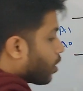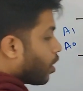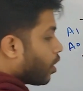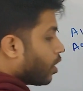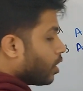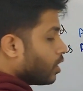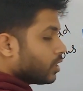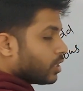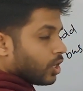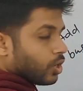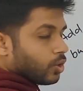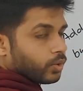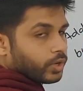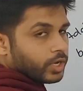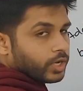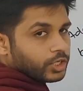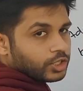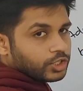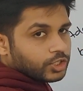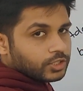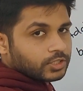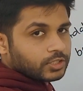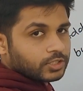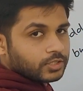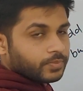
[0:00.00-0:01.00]
all the
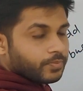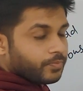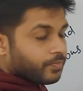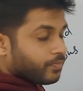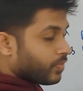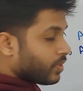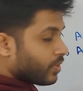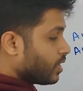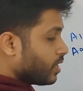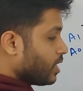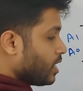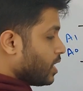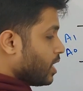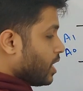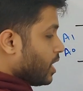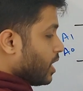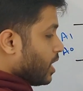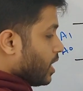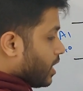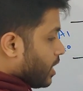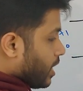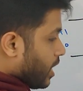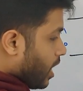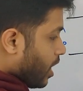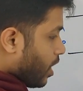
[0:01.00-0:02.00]
locations.
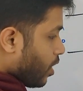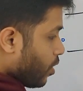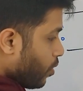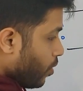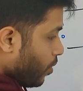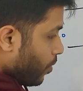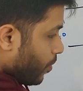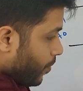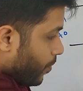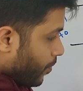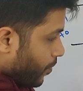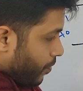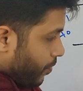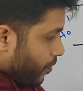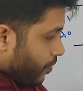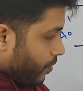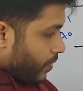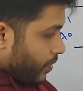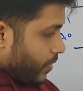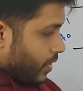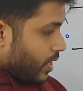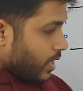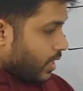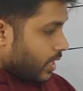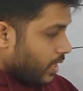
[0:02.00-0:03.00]
Now
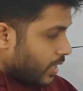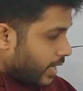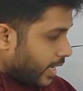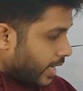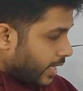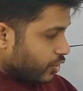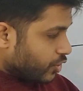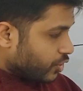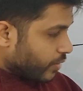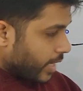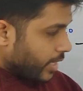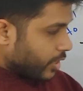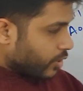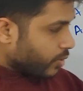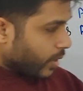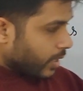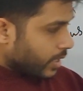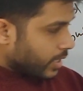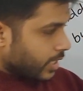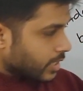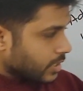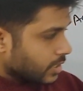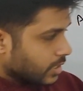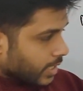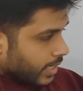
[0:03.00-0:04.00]
let's try to
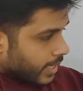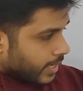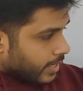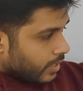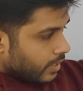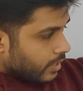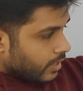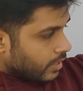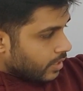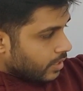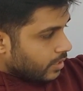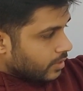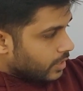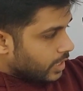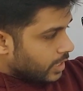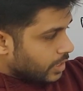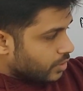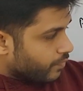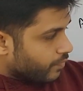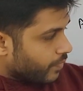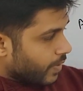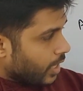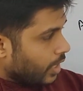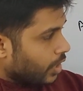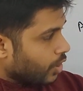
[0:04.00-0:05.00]
understand this
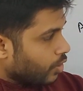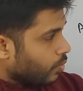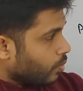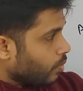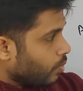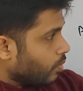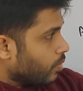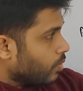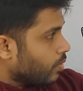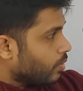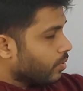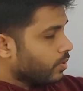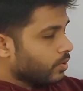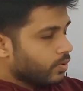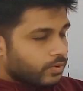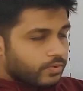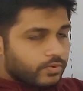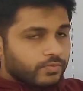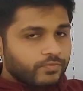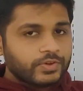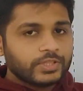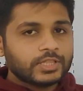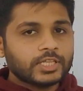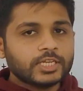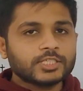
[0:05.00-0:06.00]
value
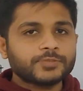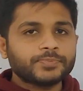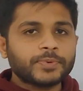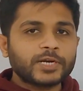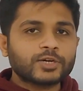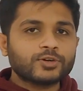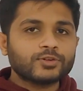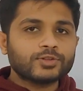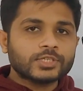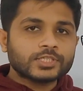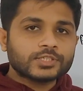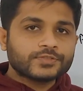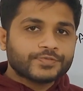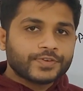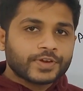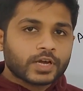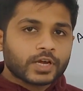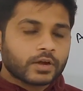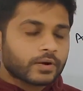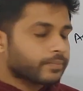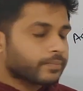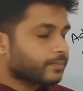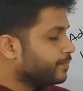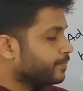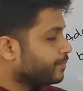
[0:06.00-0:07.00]
with respect to this
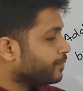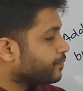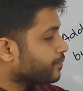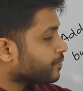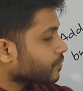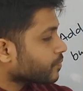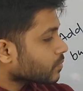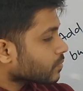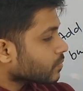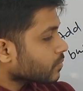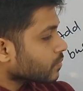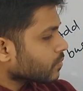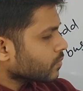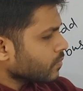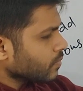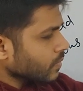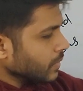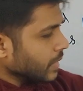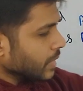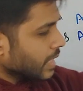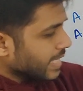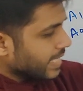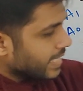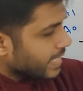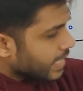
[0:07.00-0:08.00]
figure.
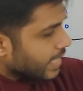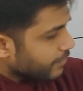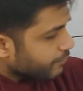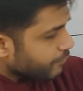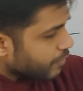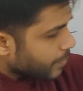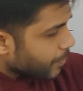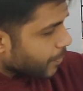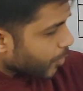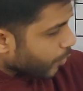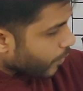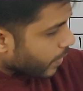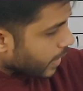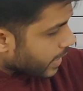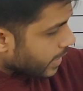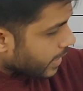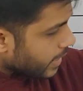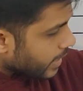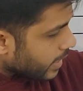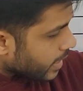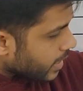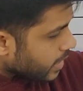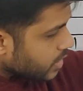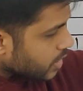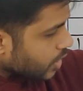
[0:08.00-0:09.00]
If you provide
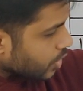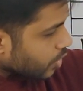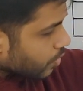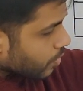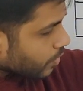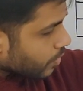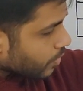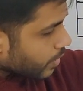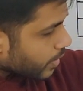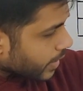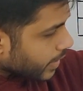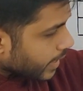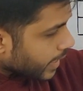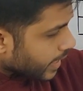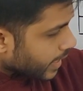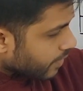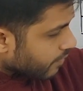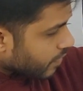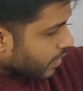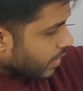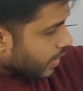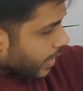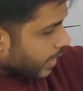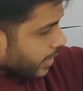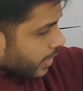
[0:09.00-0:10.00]
A0,
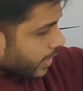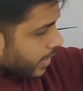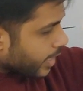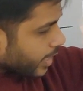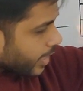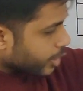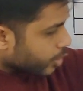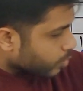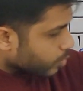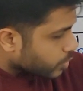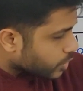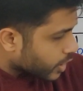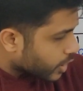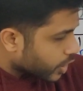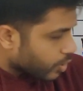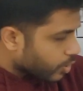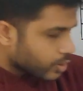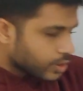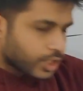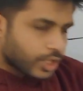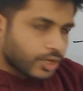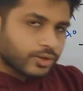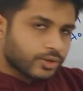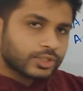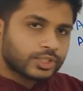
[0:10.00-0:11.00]
A1 and A2 0,
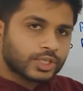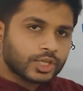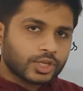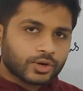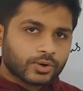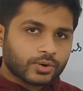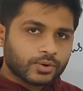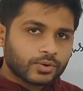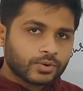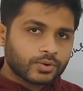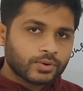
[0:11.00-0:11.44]
0, 0,